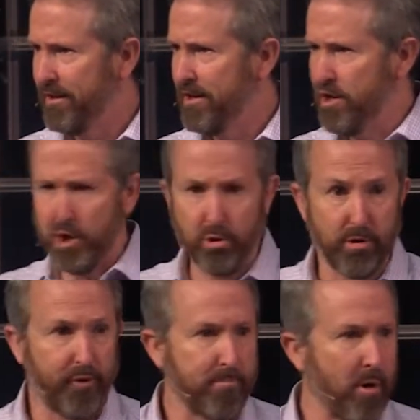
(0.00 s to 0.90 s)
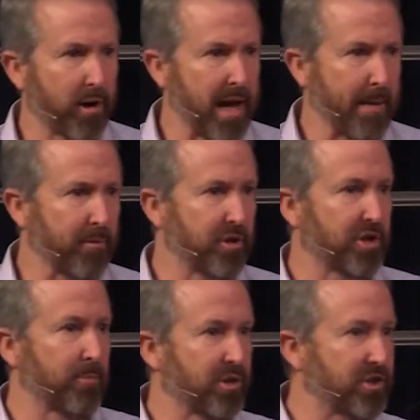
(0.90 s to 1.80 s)
You go to a football game and there's
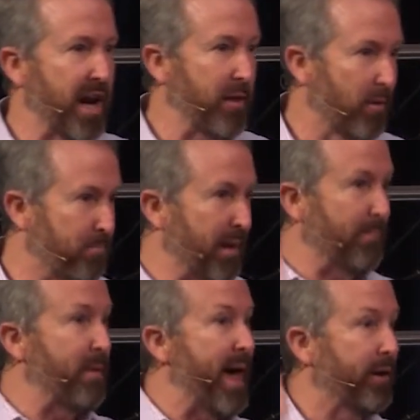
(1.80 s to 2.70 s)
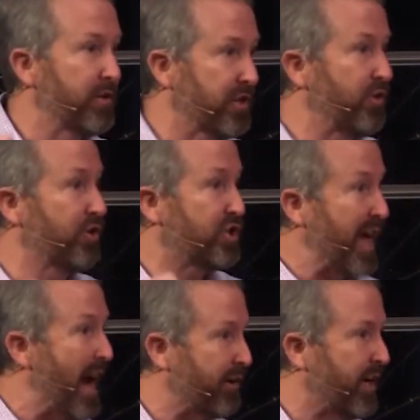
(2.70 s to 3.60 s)
someone standing there, big banners, and they're
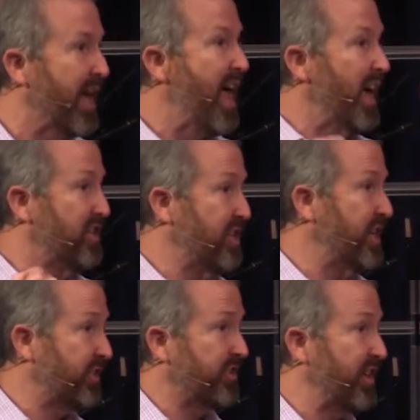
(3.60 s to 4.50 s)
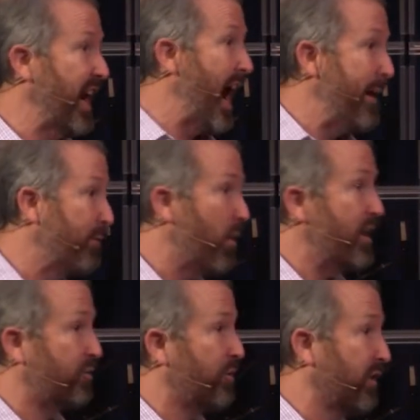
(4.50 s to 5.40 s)
shouting, Jesus saying, I am the way, the
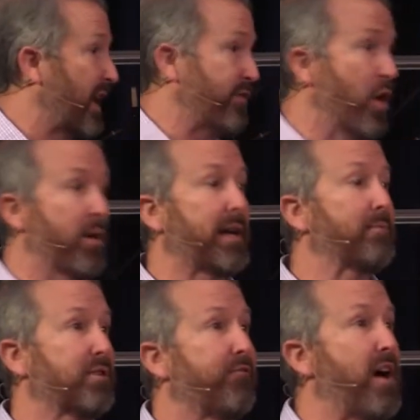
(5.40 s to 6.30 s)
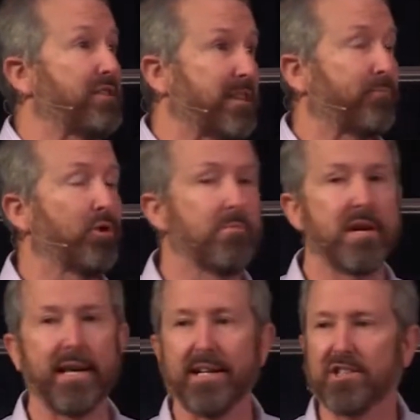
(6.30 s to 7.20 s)
truth, and life. No one comes to the Father except through
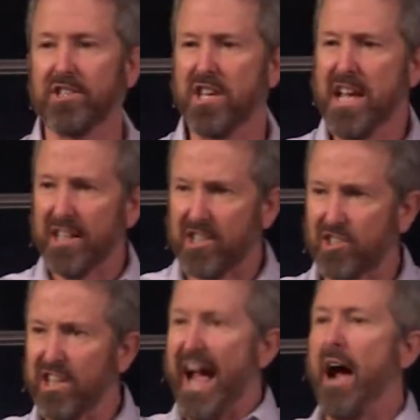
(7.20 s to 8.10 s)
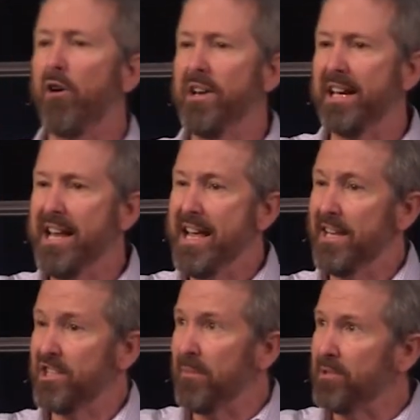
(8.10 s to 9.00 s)
me. And it's this loud
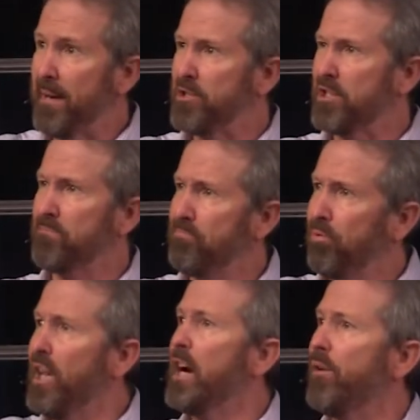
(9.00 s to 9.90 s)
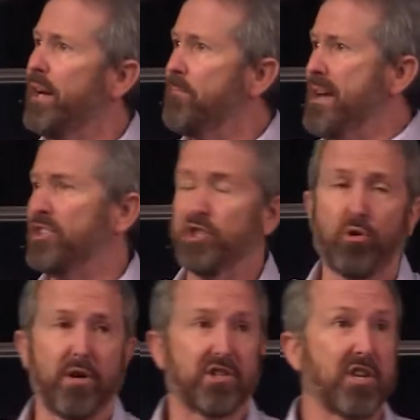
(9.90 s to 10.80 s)
and sometimes just blaring message,
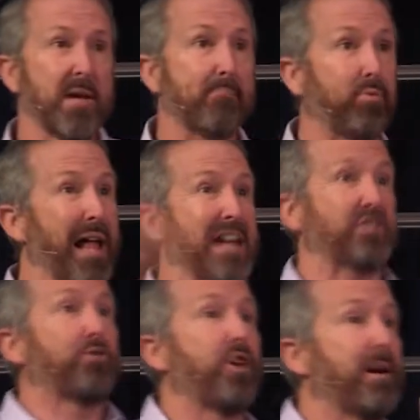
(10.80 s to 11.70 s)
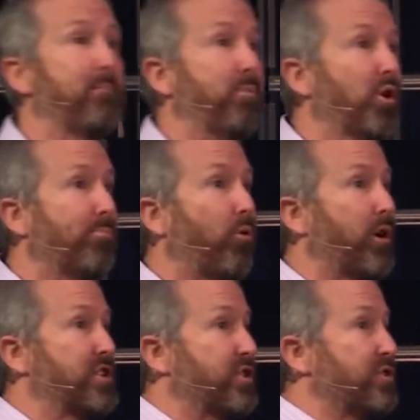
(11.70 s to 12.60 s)
or it's plastered on a billboard
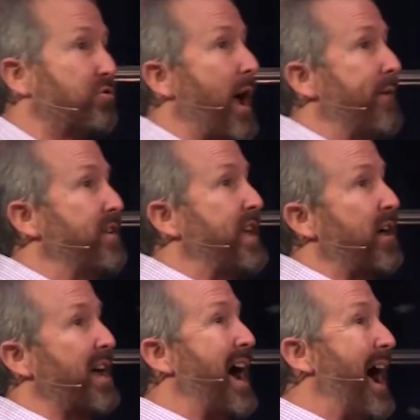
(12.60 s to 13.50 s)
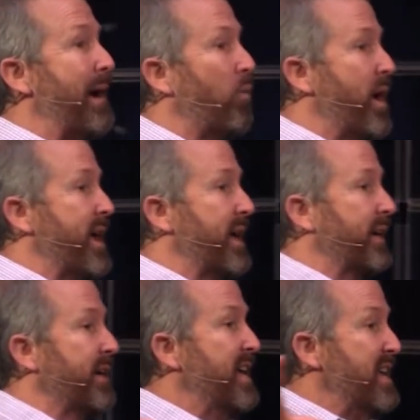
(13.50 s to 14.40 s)
as you're driving down a highway, and
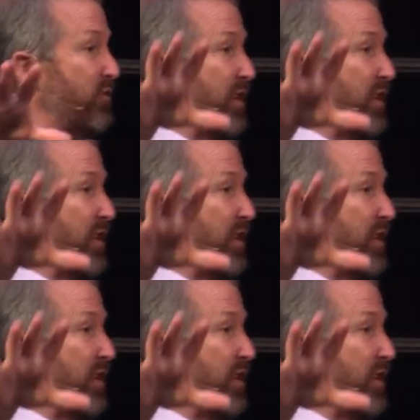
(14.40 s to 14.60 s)
it sort of